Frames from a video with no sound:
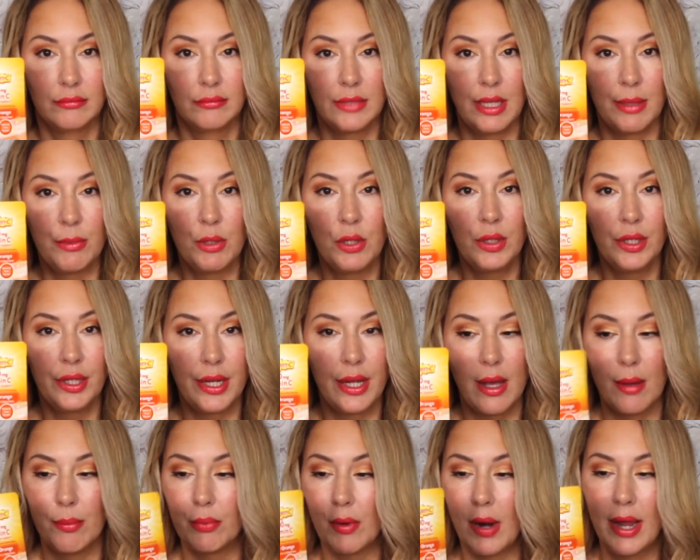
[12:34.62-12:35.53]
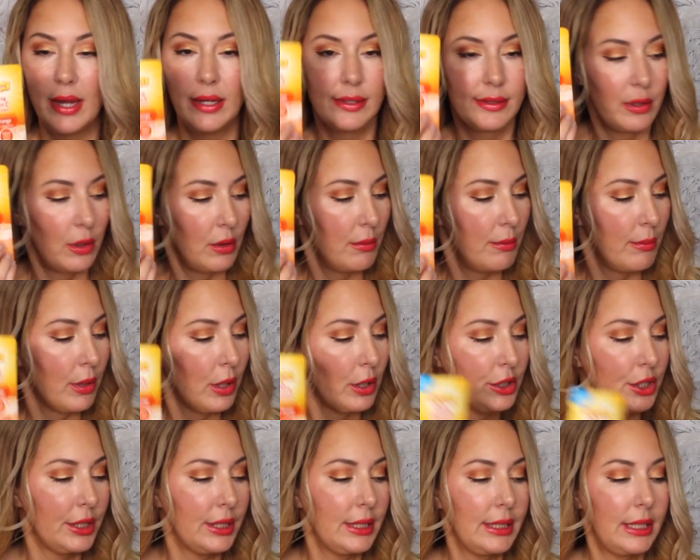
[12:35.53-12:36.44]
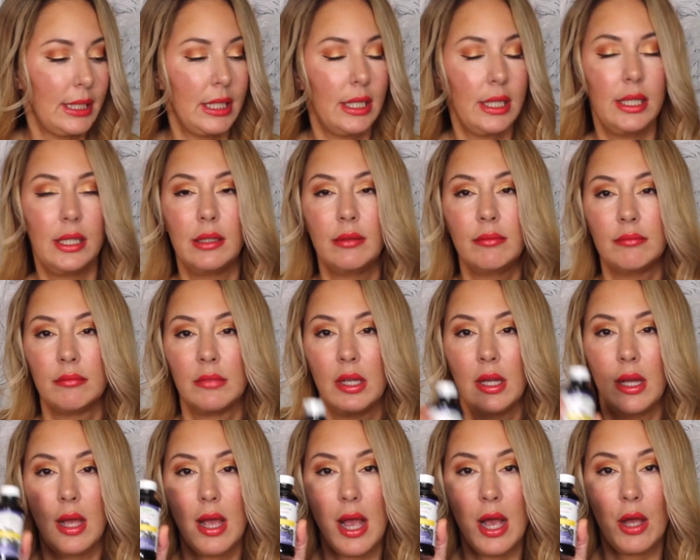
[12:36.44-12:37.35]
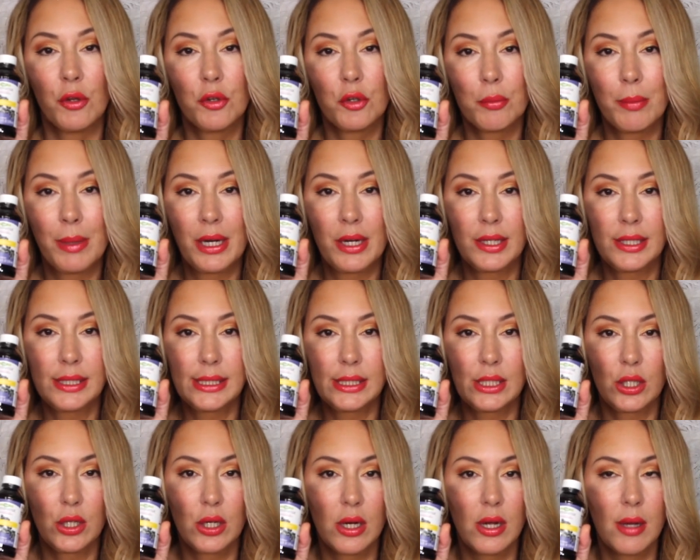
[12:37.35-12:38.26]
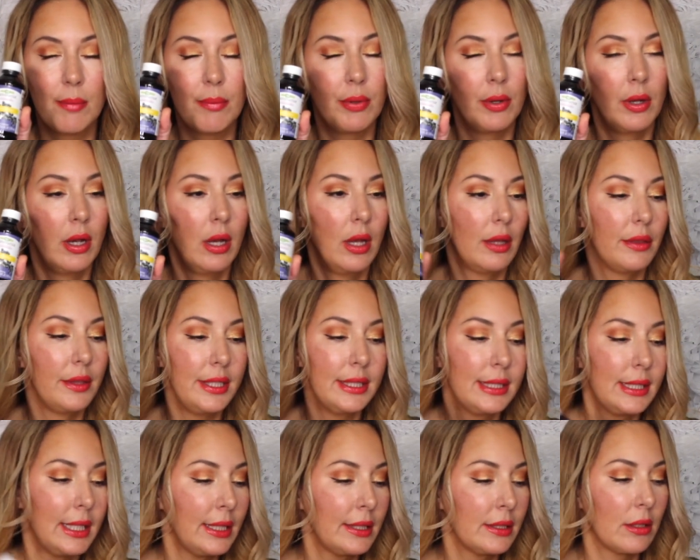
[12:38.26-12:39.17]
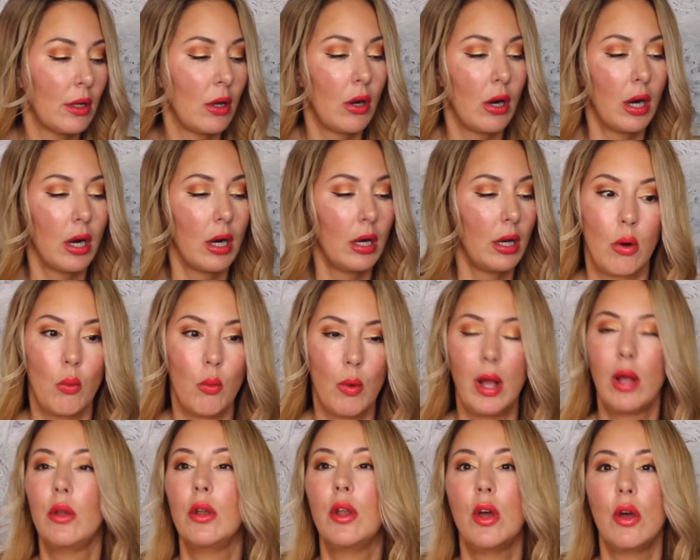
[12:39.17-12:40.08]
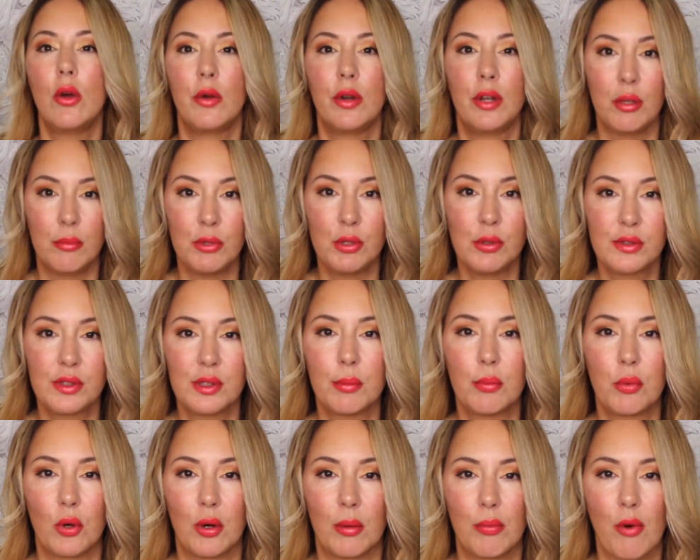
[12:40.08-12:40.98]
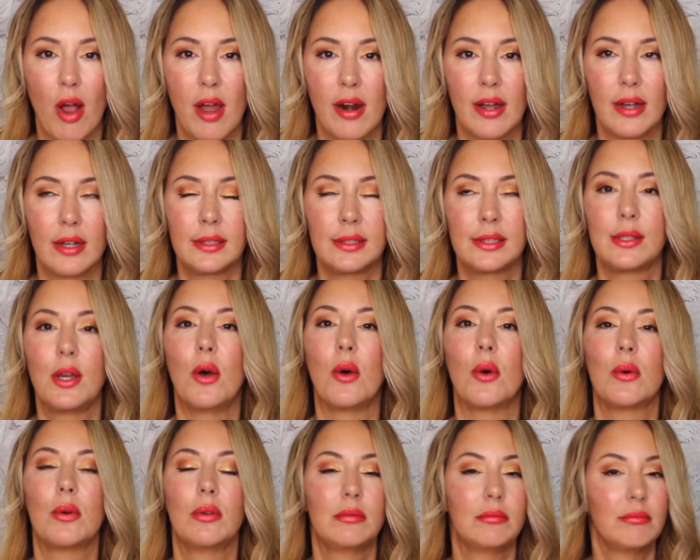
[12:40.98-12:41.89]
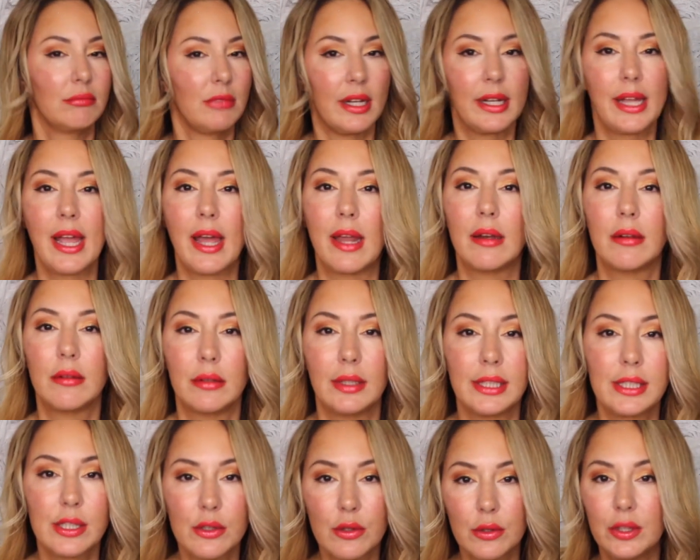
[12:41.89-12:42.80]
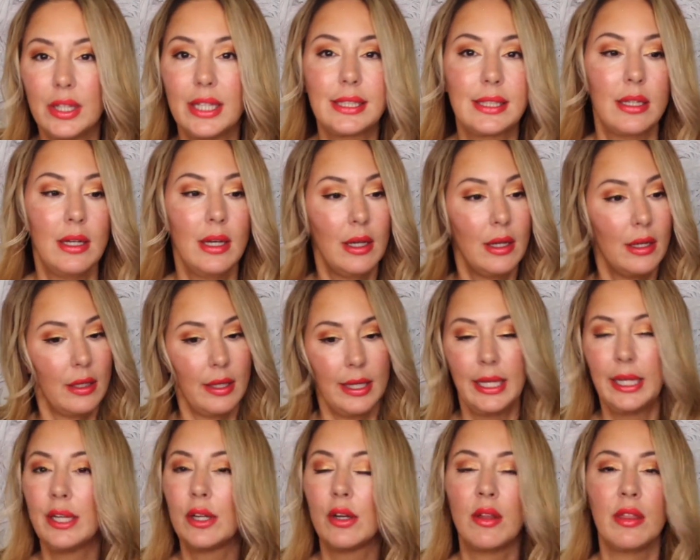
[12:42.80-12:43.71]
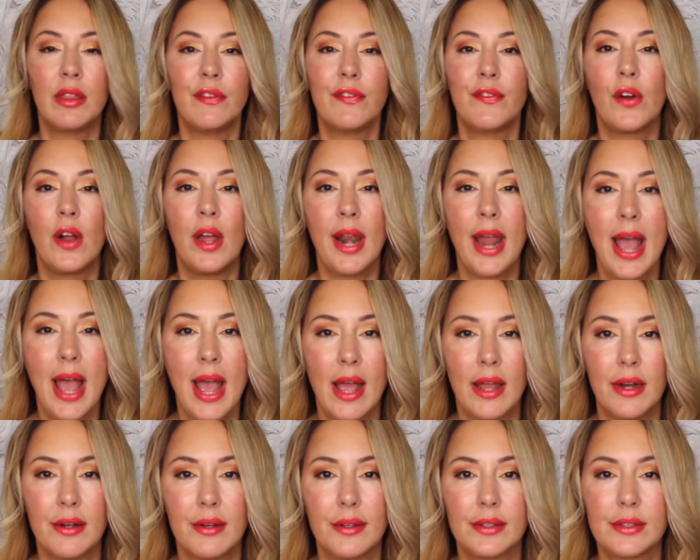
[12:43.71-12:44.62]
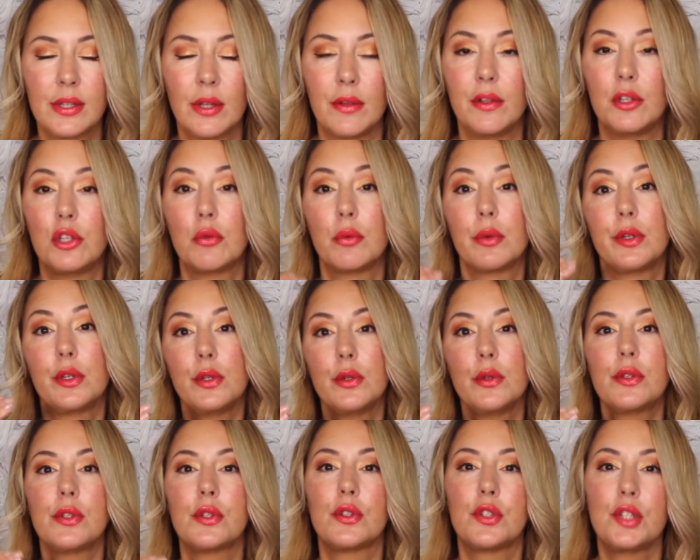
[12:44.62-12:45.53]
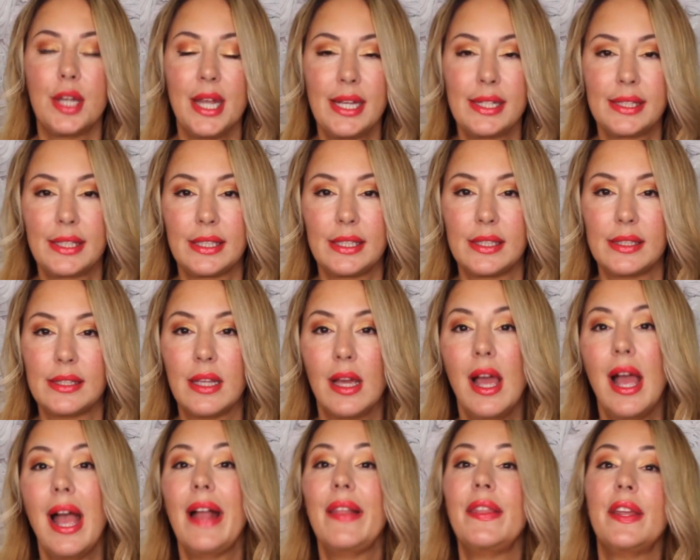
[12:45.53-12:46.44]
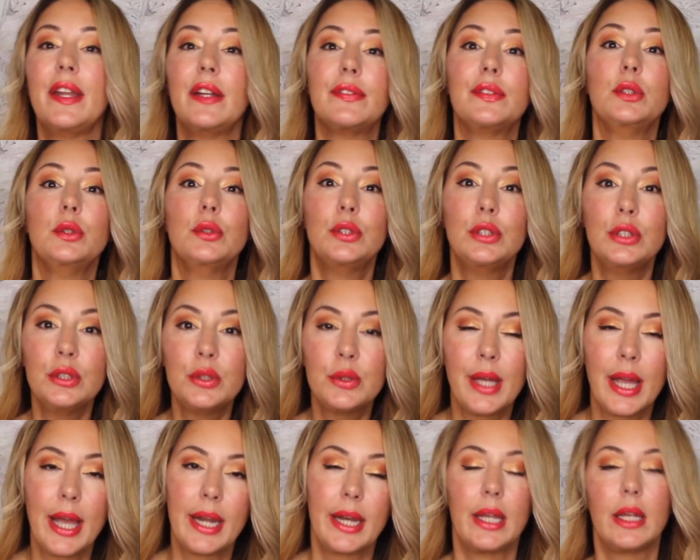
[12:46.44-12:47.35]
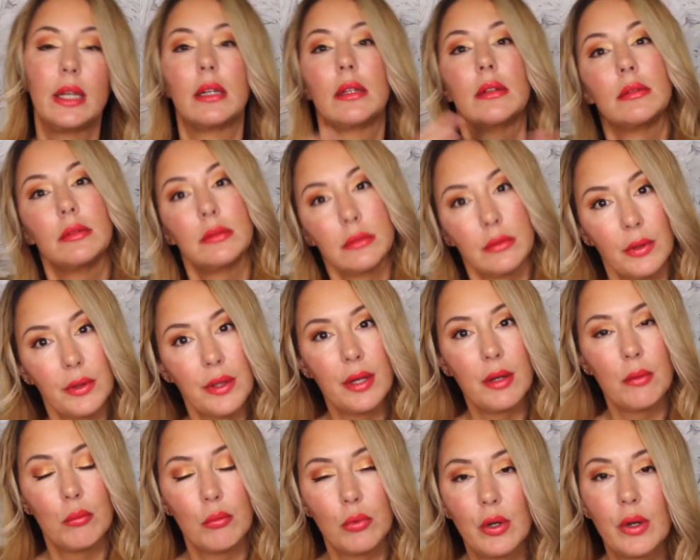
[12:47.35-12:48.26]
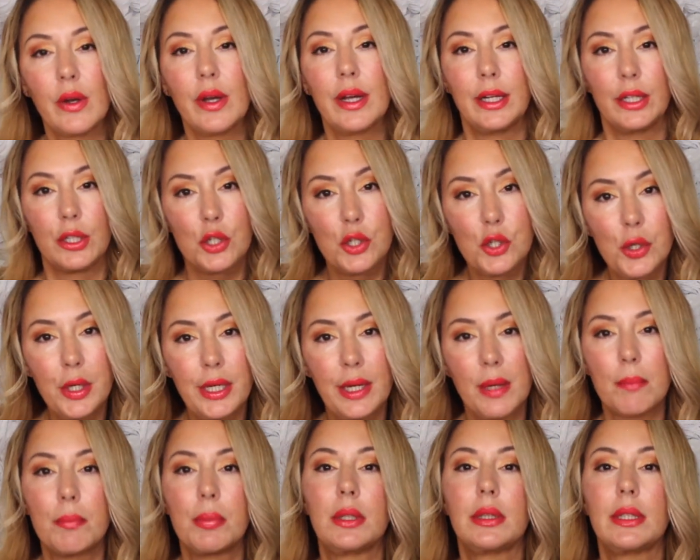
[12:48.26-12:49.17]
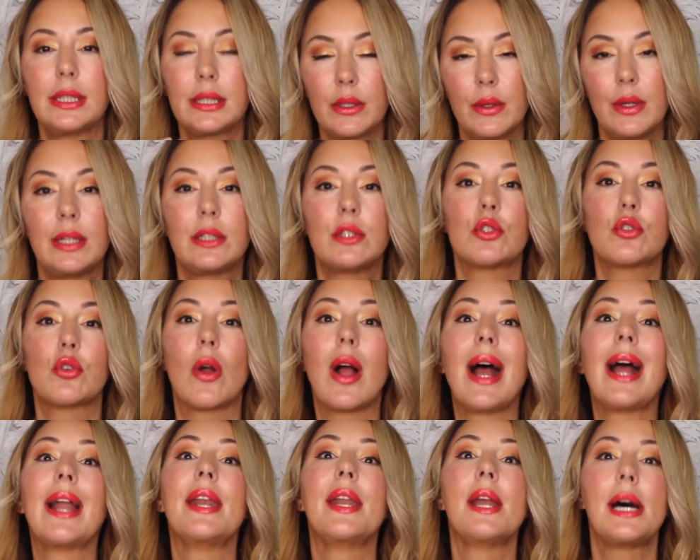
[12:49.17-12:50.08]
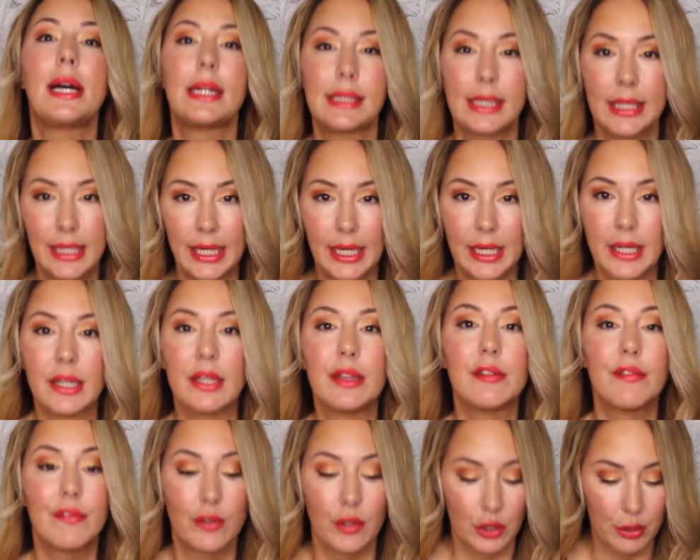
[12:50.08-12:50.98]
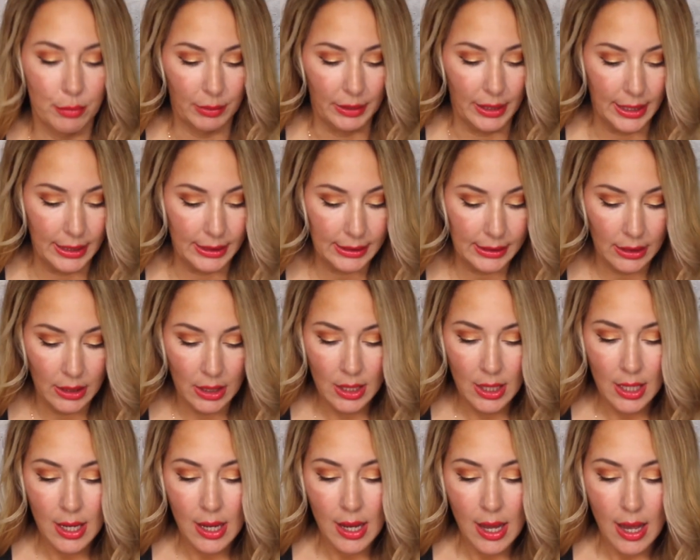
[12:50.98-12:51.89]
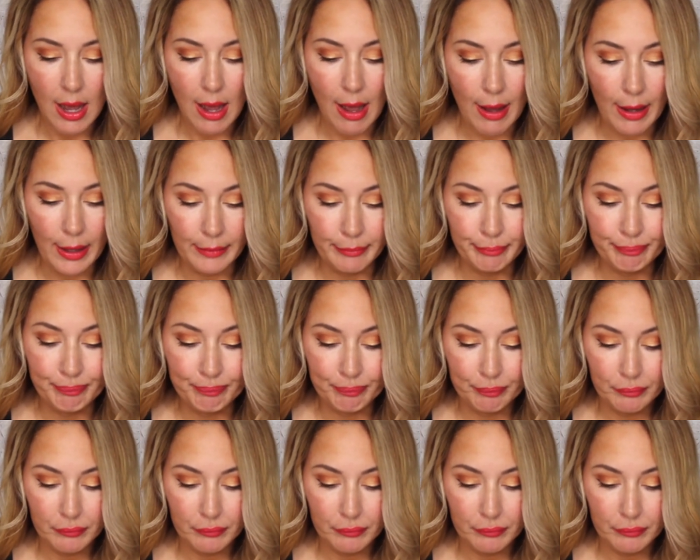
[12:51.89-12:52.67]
immunity up, right? So emergency, elderberry syrup. These things are well-known immune support products. So again, let's hit it on the front end so that you reduce your chances. And then if you do get it, well, then we'll go ahead and treat it. But let's go ahead and try not to get it in the first place.